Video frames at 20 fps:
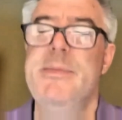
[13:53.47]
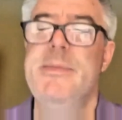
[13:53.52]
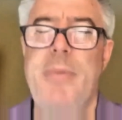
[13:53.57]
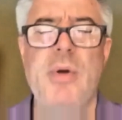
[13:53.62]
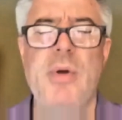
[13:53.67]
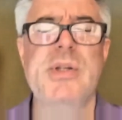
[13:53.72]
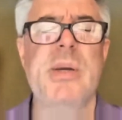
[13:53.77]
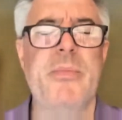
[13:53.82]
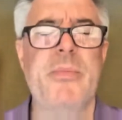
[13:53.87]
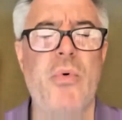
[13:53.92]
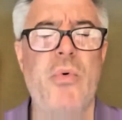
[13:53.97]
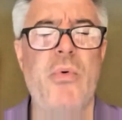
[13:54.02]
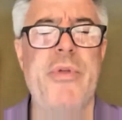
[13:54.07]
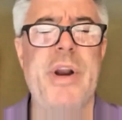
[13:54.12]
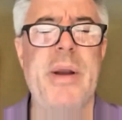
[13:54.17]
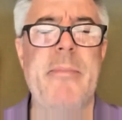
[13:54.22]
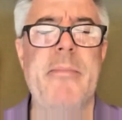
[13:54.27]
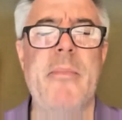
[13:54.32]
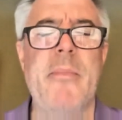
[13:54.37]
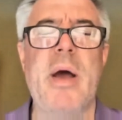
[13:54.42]
Possible
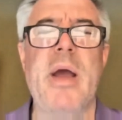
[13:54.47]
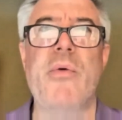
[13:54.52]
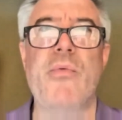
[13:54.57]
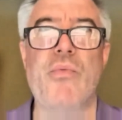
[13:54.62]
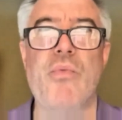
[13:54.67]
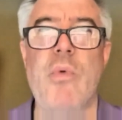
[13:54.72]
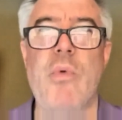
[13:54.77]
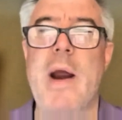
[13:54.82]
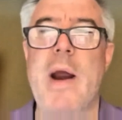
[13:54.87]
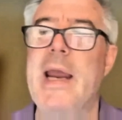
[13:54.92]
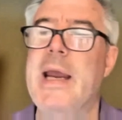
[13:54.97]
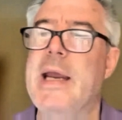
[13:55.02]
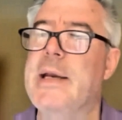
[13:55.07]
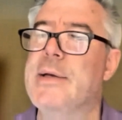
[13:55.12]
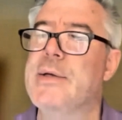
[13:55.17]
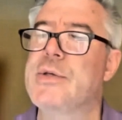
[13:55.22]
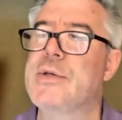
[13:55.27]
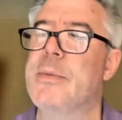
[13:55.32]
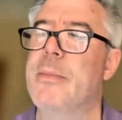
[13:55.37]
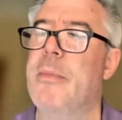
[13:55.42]
that it might
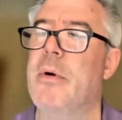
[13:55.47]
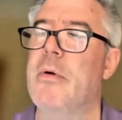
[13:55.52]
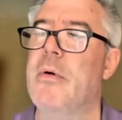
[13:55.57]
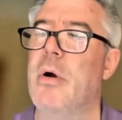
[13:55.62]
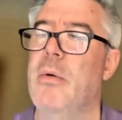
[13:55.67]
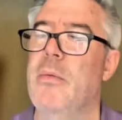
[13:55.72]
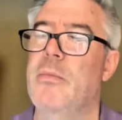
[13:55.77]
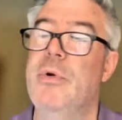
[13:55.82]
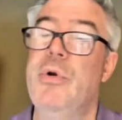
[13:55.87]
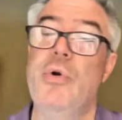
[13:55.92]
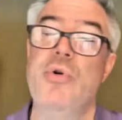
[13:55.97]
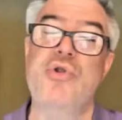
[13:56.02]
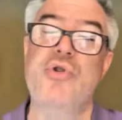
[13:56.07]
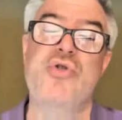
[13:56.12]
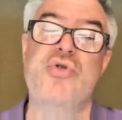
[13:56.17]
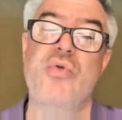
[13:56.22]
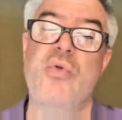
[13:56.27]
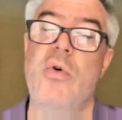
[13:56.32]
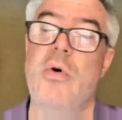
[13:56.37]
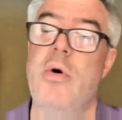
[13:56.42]
rain tomorrow. We're not
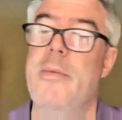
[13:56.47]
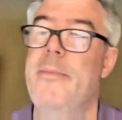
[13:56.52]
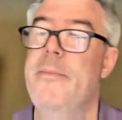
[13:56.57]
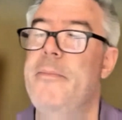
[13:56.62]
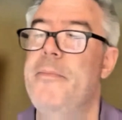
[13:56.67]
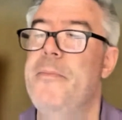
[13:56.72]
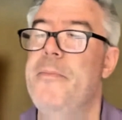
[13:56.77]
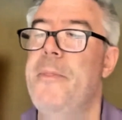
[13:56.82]
sure.